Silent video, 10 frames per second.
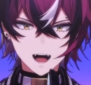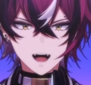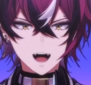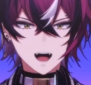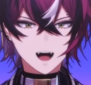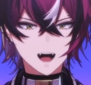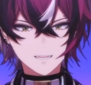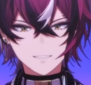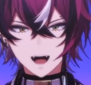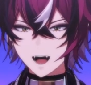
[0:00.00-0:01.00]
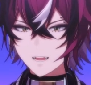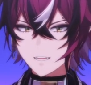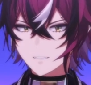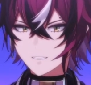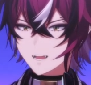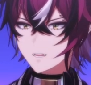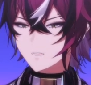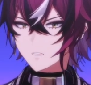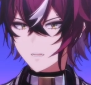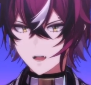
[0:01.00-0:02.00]
they've got a special
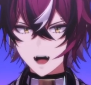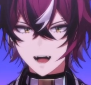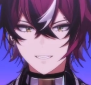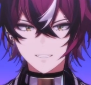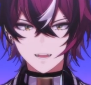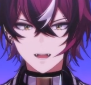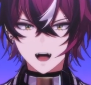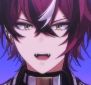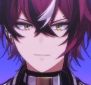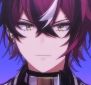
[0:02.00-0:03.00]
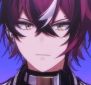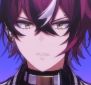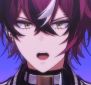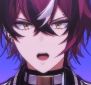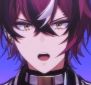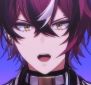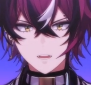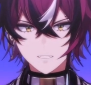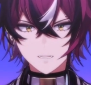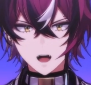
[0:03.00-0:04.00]
request. They're
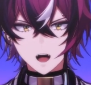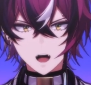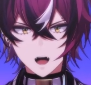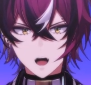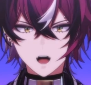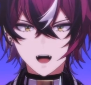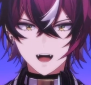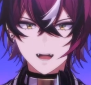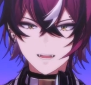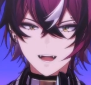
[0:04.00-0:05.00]
having